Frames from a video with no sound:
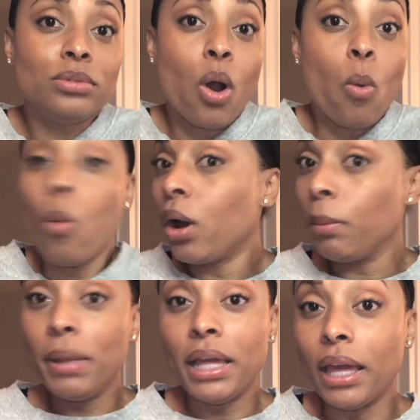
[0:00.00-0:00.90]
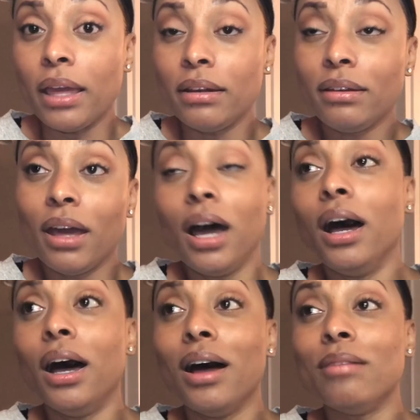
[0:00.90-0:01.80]
want to be
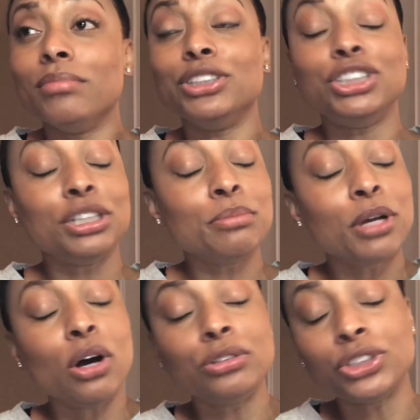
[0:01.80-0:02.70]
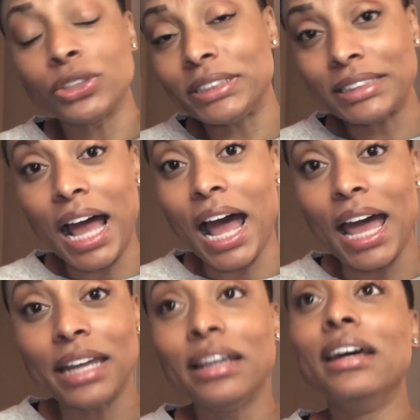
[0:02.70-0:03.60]
in. Gym culture
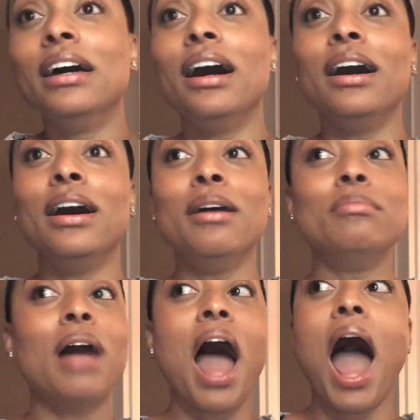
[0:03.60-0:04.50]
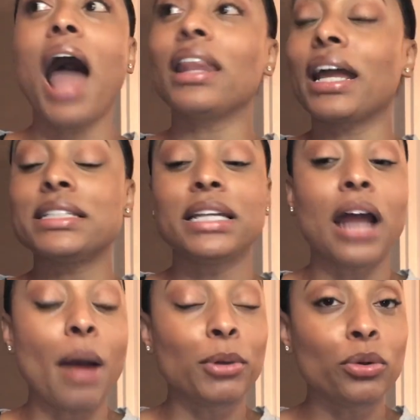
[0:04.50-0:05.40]
aside, like I said,
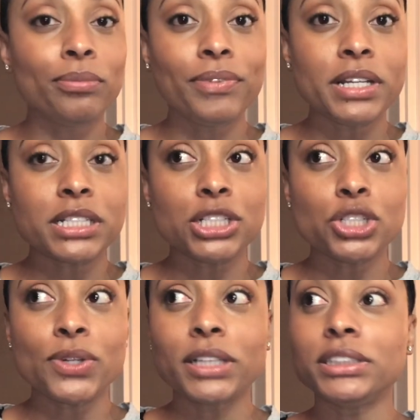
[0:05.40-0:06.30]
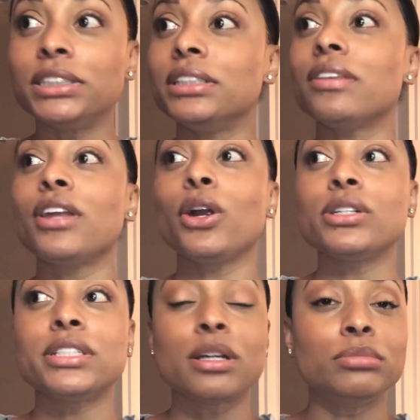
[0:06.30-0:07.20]
I'm a group fitness instructor. There are
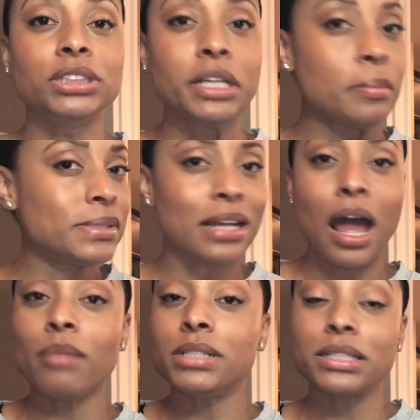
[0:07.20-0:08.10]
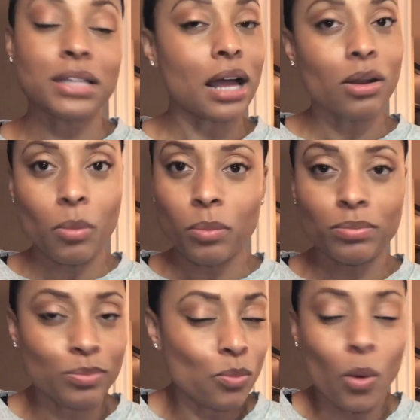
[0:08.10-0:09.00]
some gyms that I'm just not going to
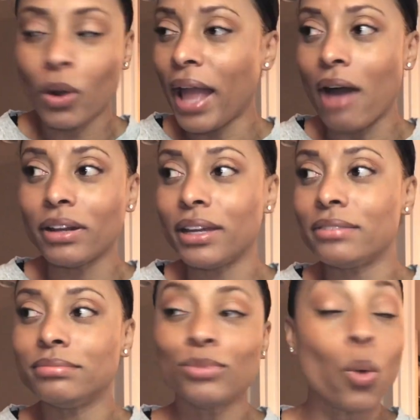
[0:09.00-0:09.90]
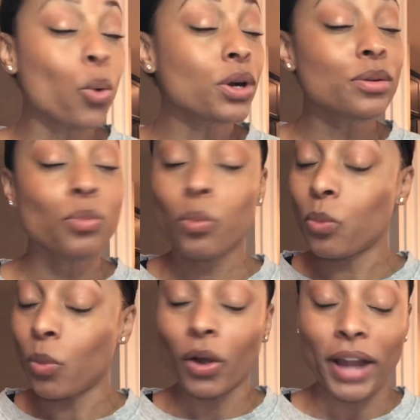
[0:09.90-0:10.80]
work out in or
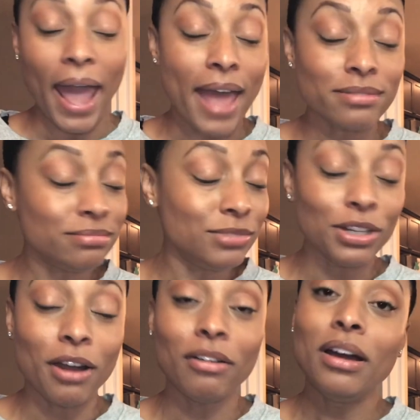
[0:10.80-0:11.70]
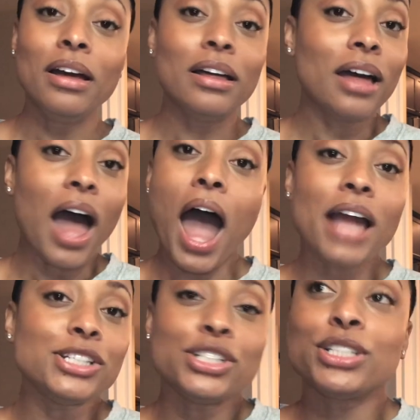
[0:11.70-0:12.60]
work at,
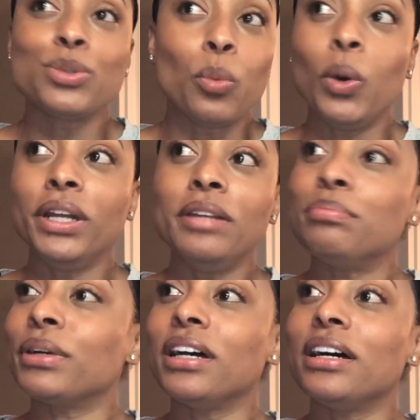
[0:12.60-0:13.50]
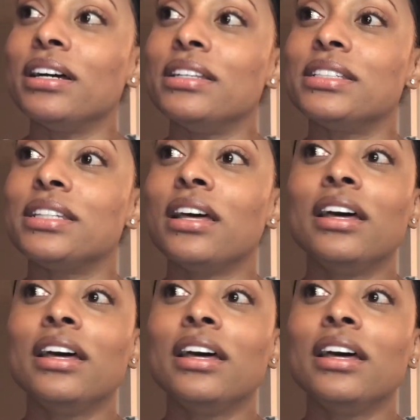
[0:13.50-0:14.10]
I just wouldn't, because